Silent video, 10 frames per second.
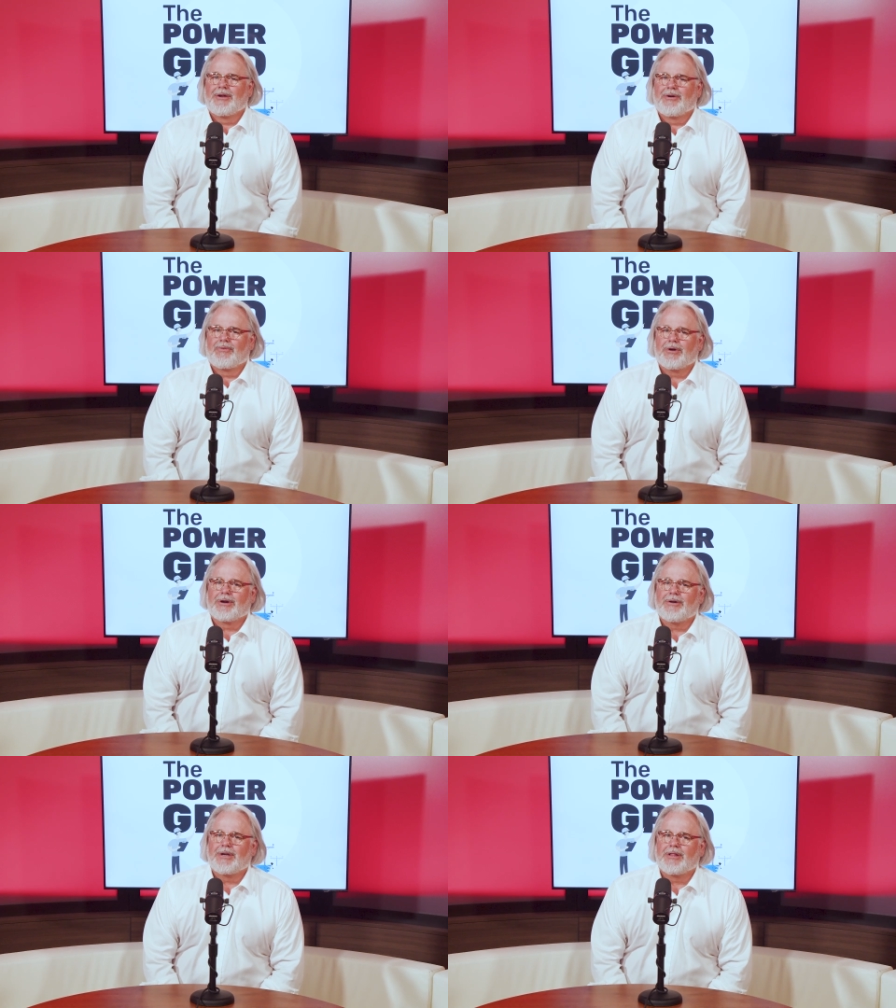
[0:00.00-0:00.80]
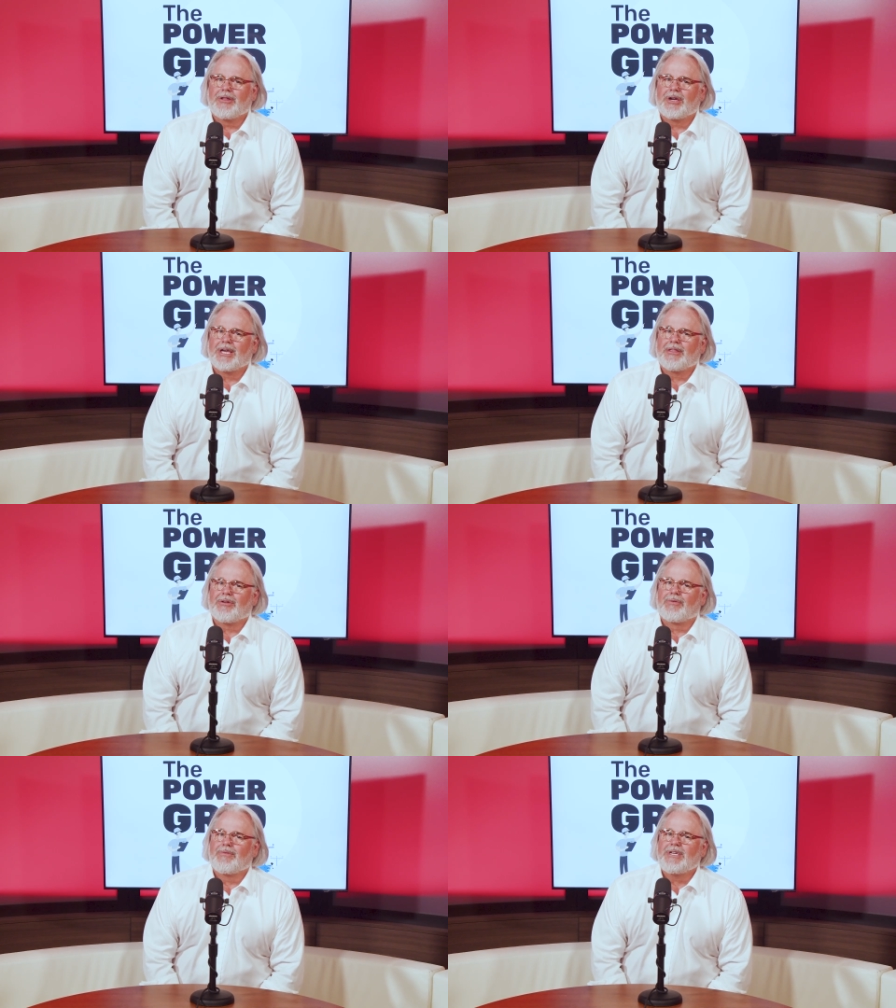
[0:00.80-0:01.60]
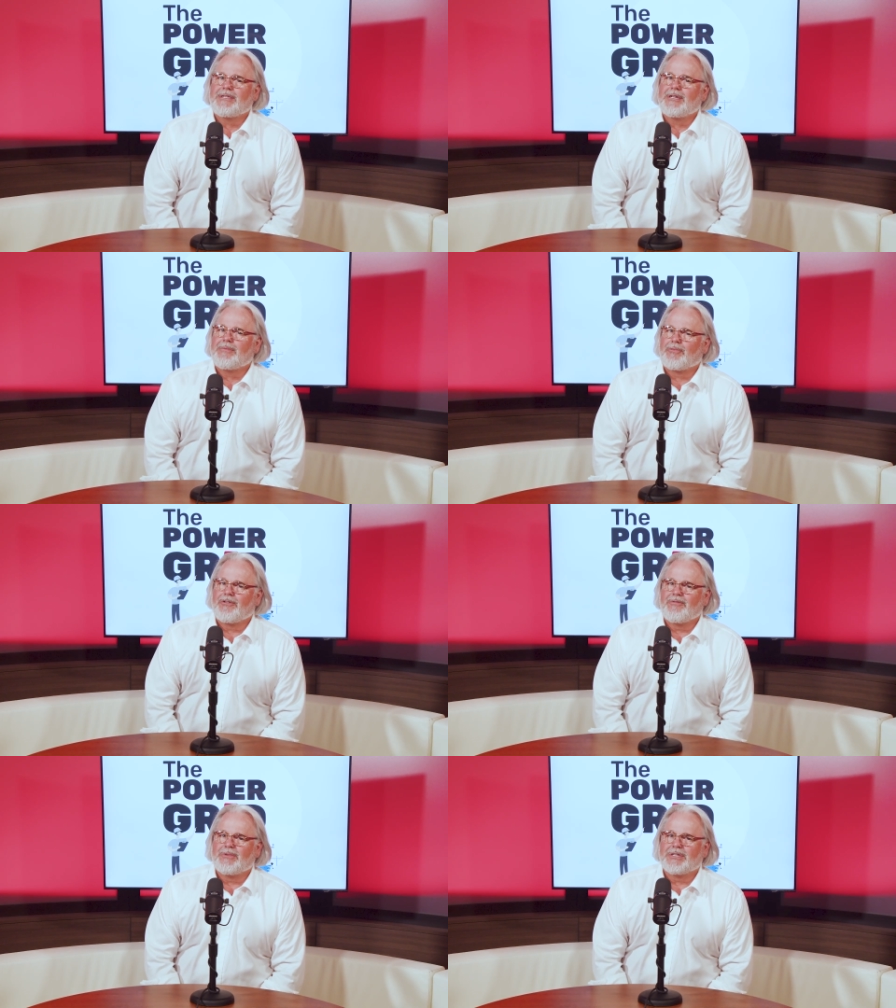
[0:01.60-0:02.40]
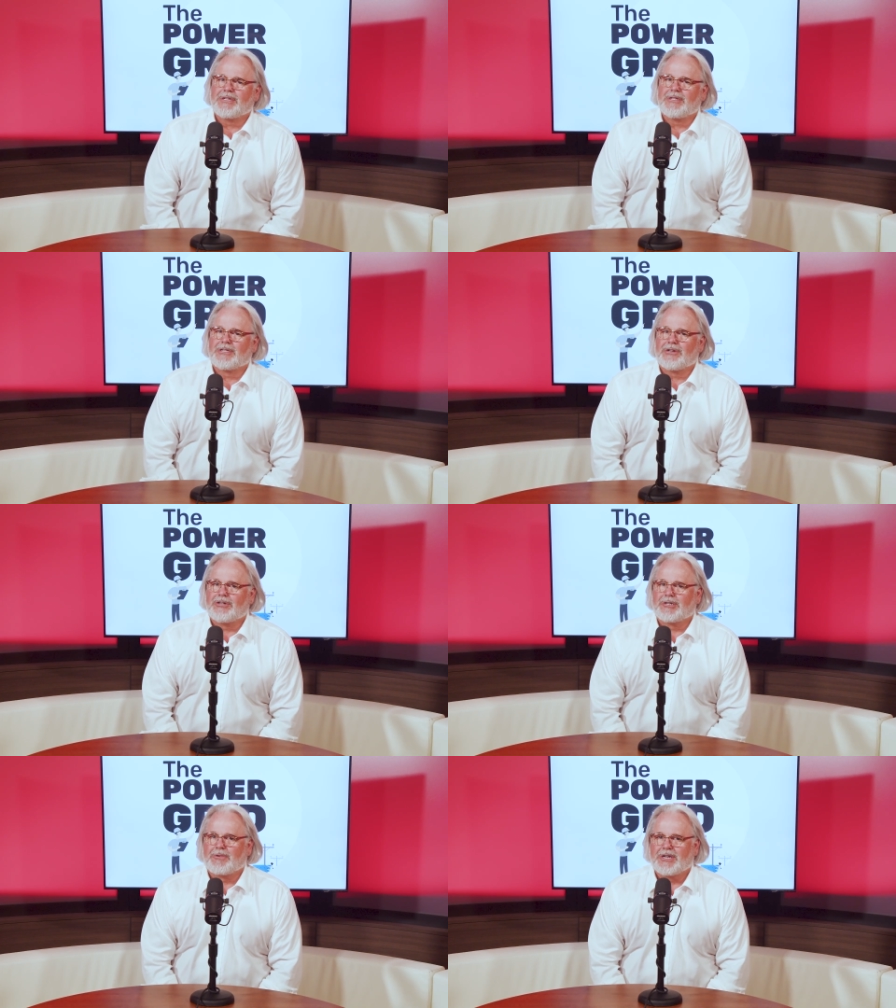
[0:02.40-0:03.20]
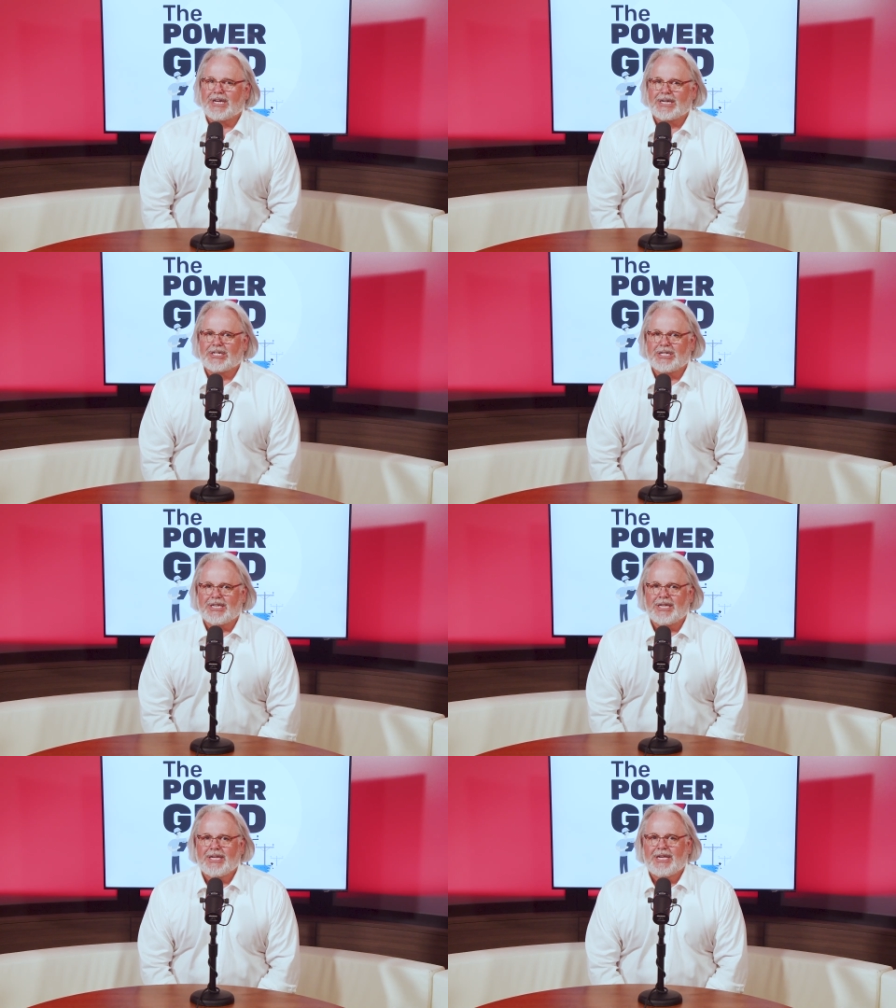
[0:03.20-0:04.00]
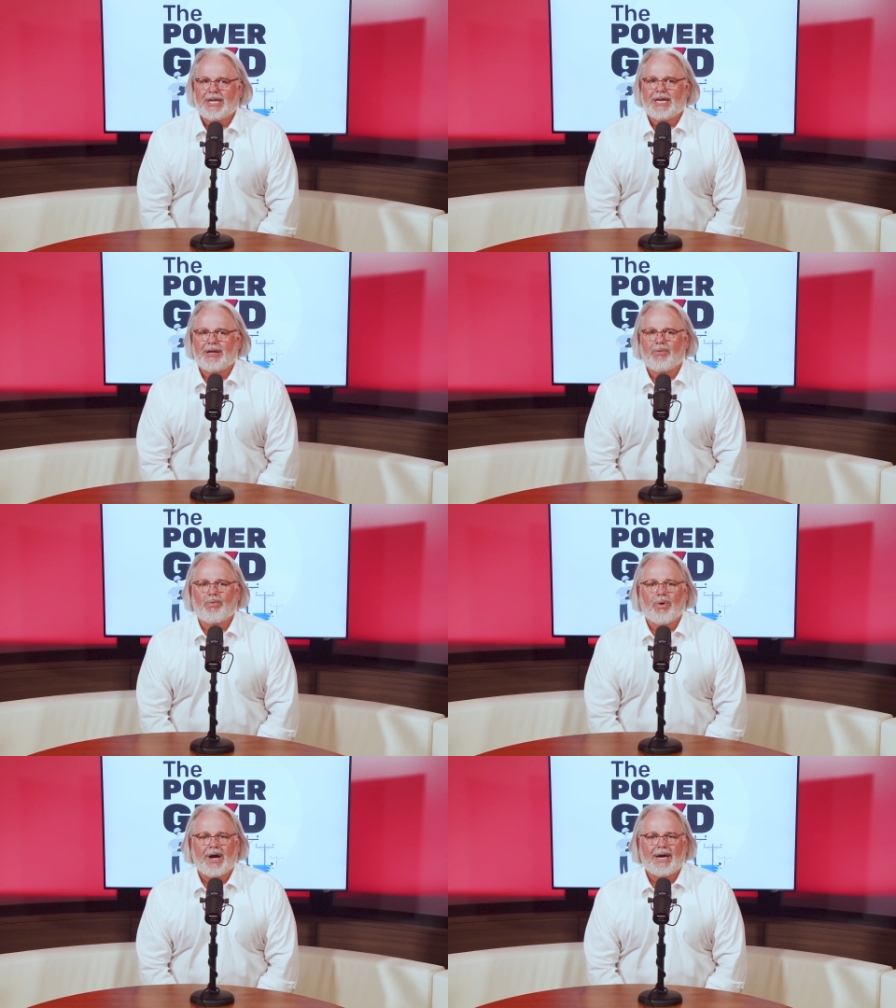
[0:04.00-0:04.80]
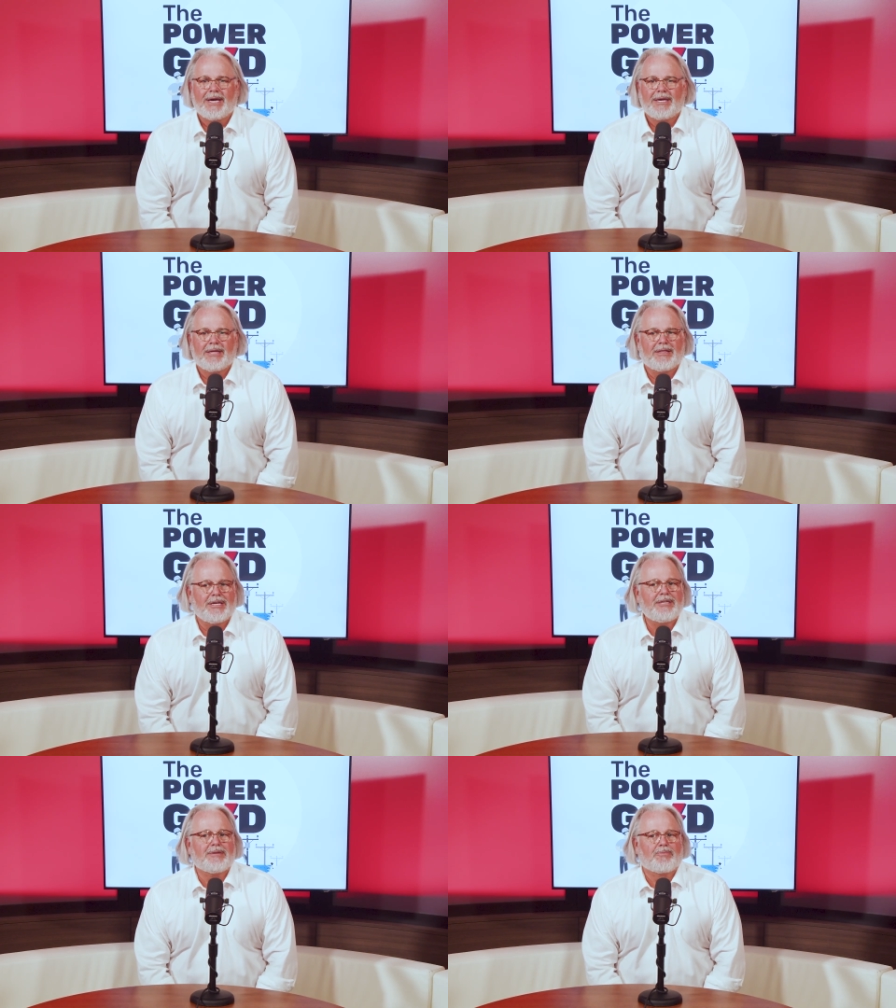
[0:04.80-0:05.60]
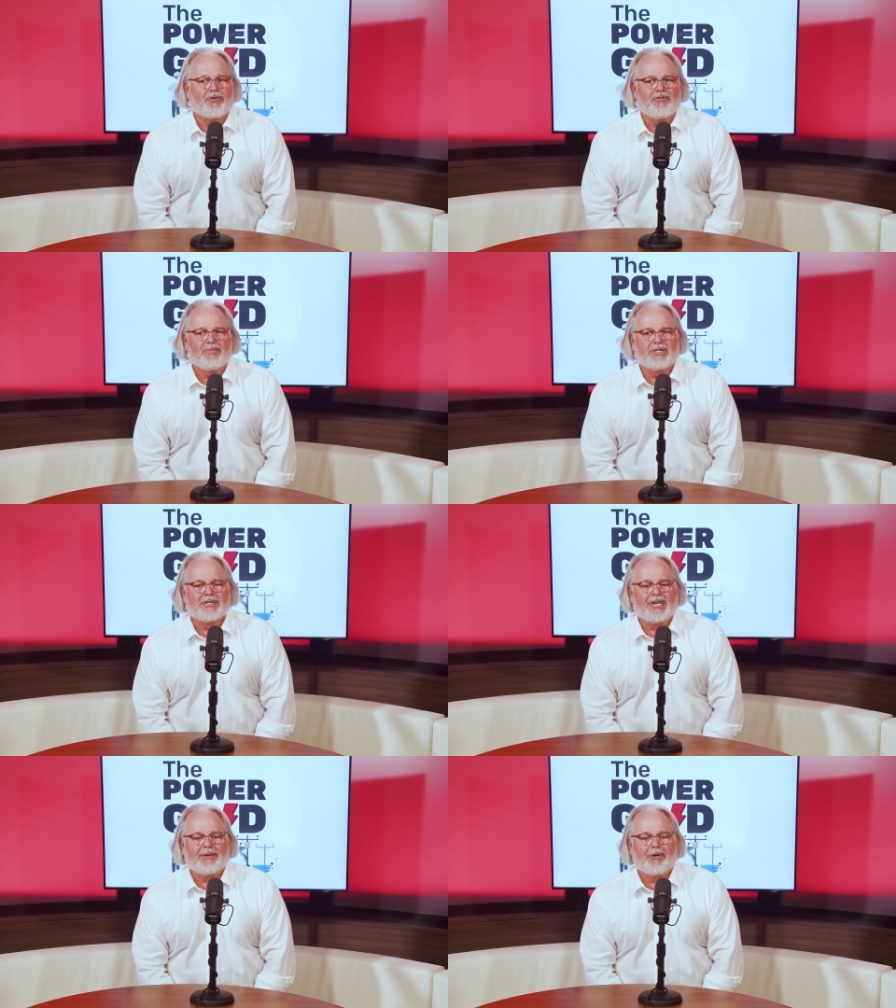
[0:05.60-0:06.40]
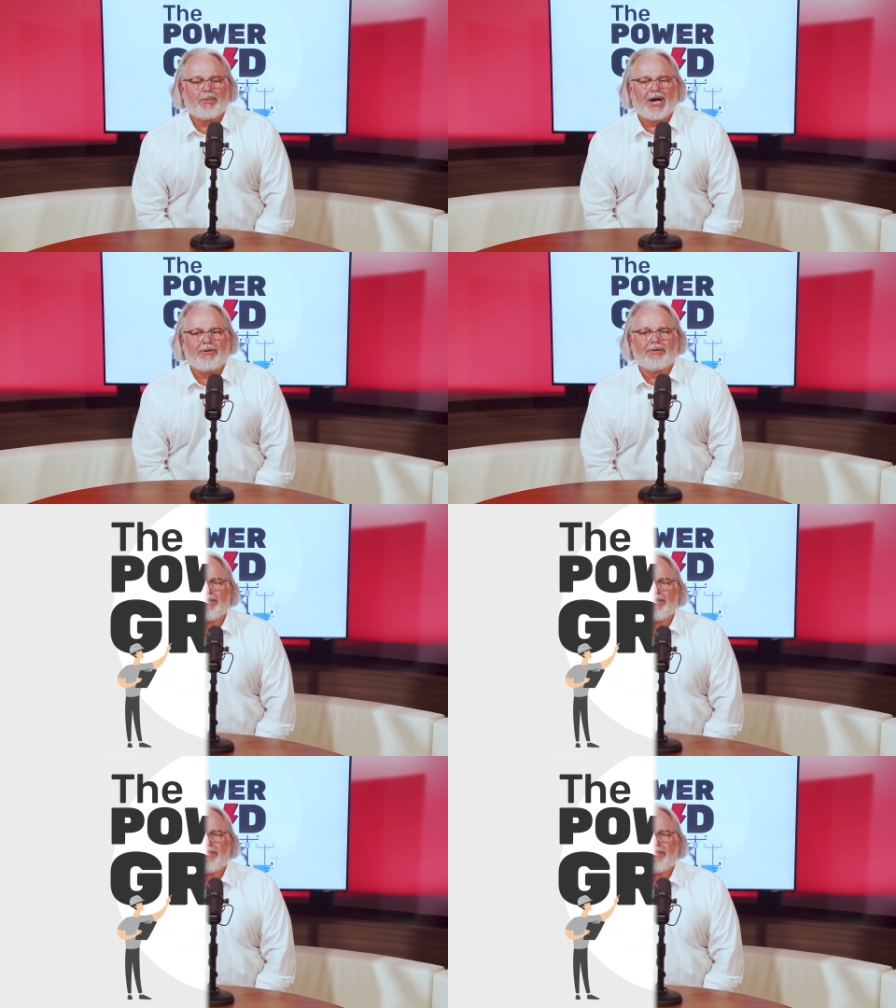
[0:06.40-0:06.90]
we're going to look at the recent improvements in surge protection and why these improvements came about.